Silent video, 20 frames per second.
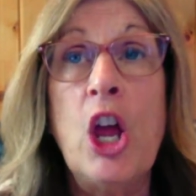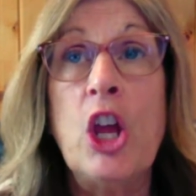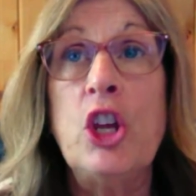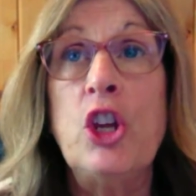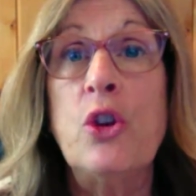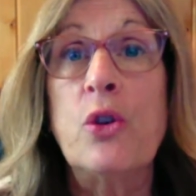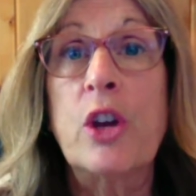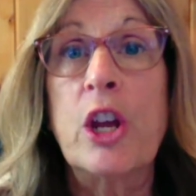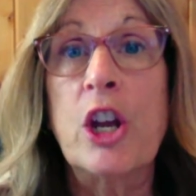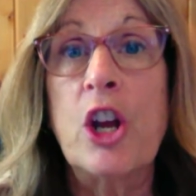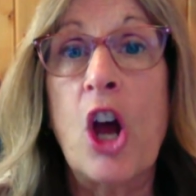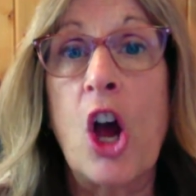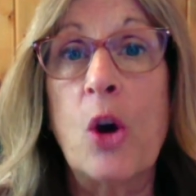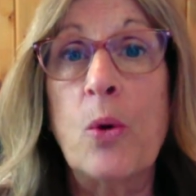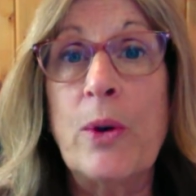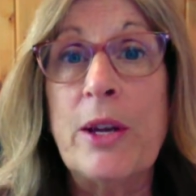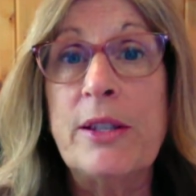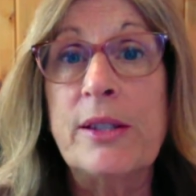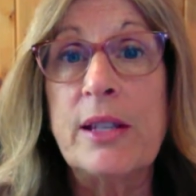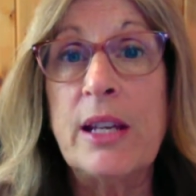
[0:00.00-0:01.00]
You can
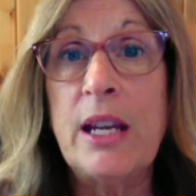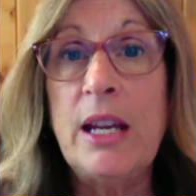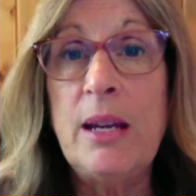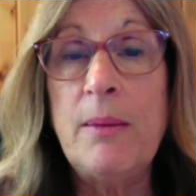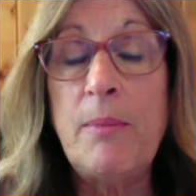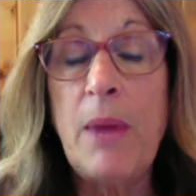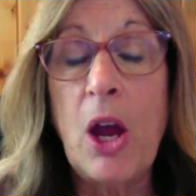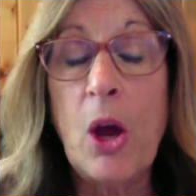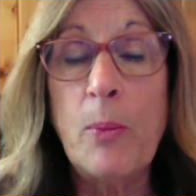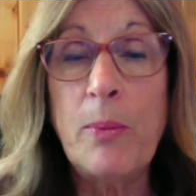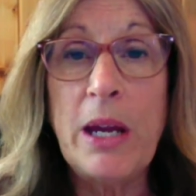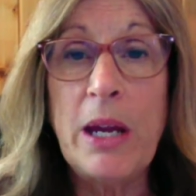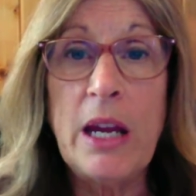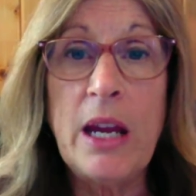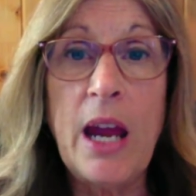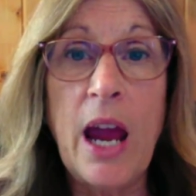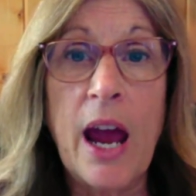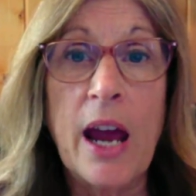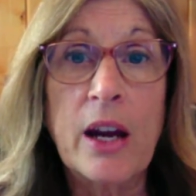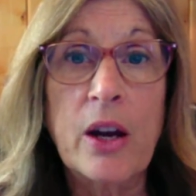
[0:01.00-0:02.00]
always email
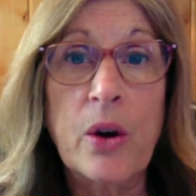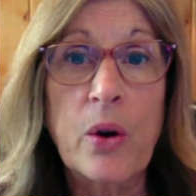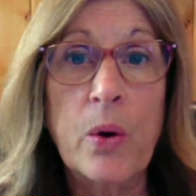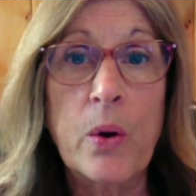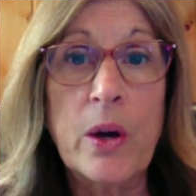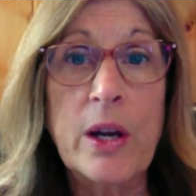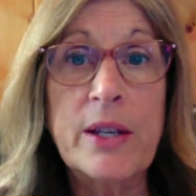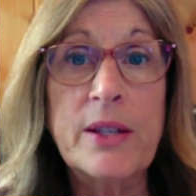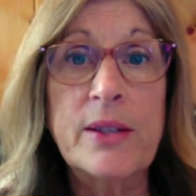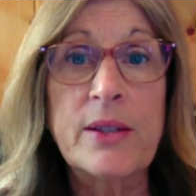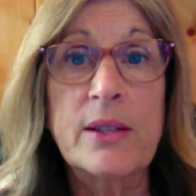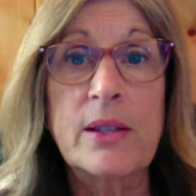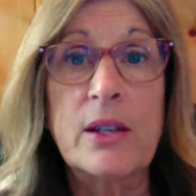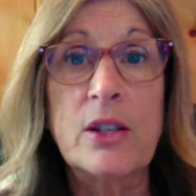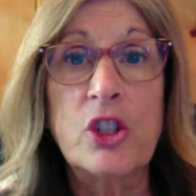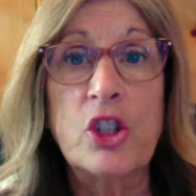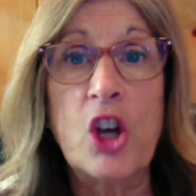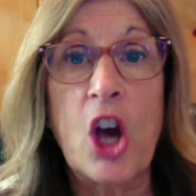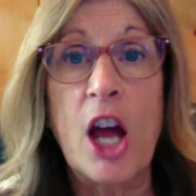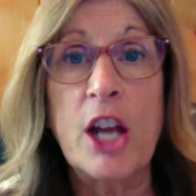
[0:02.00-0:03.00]
me at
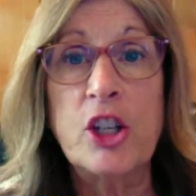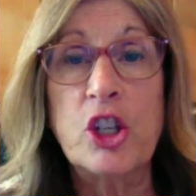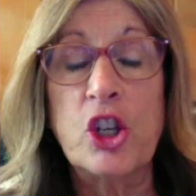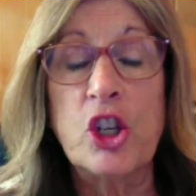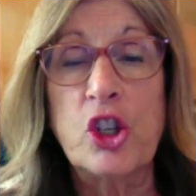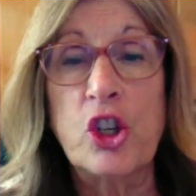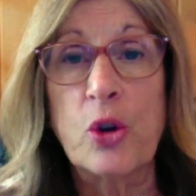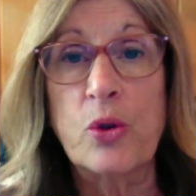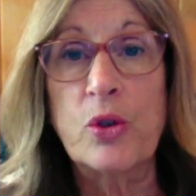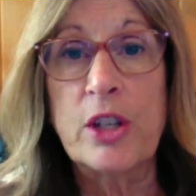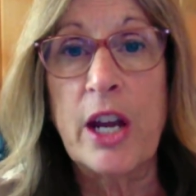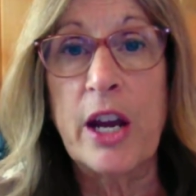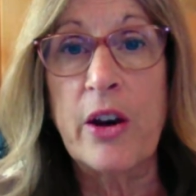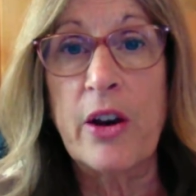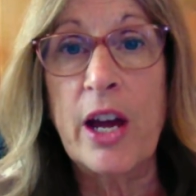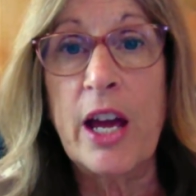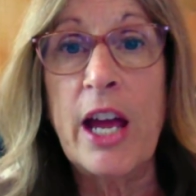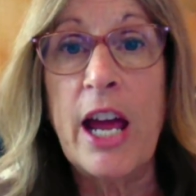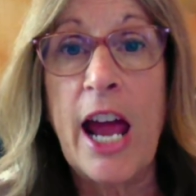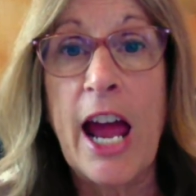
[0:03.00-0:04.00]

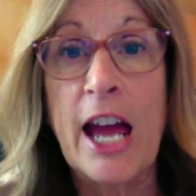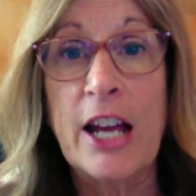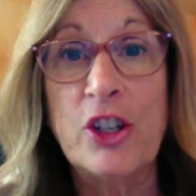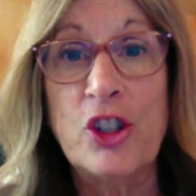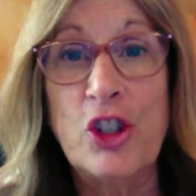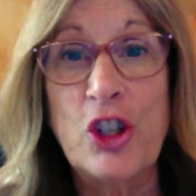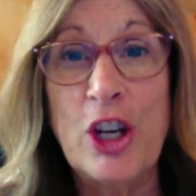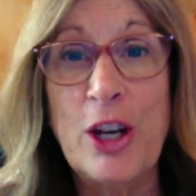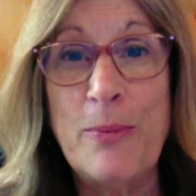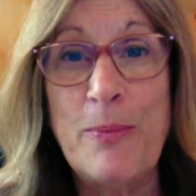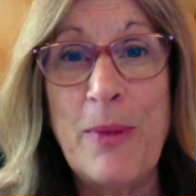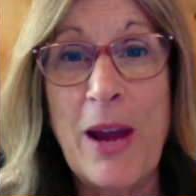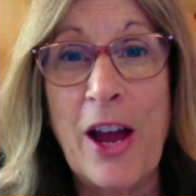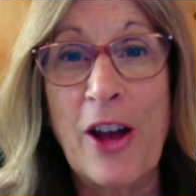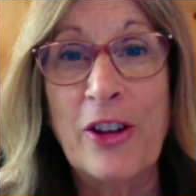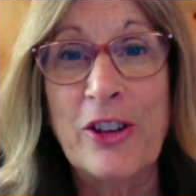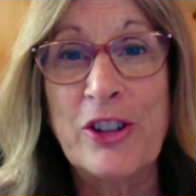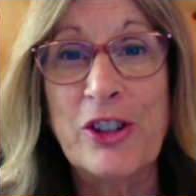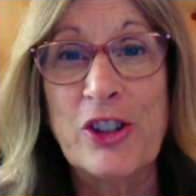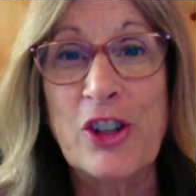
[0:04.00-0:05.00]

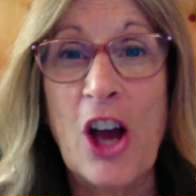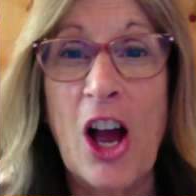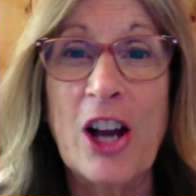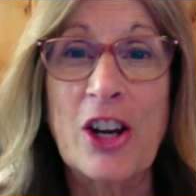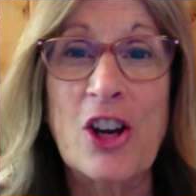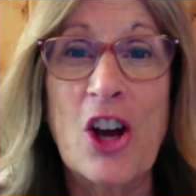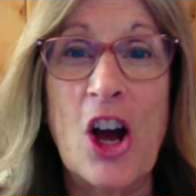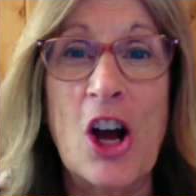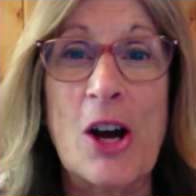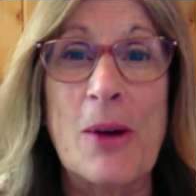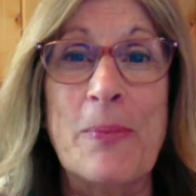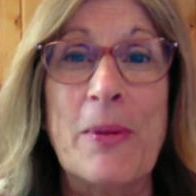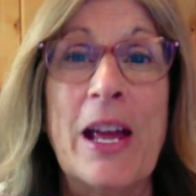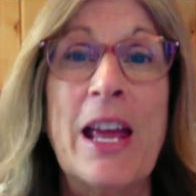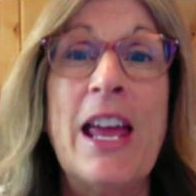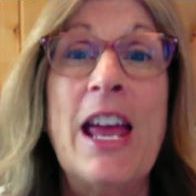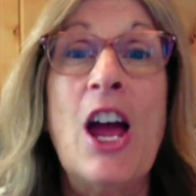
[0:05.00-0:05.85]
chris.doterra@gmail.com.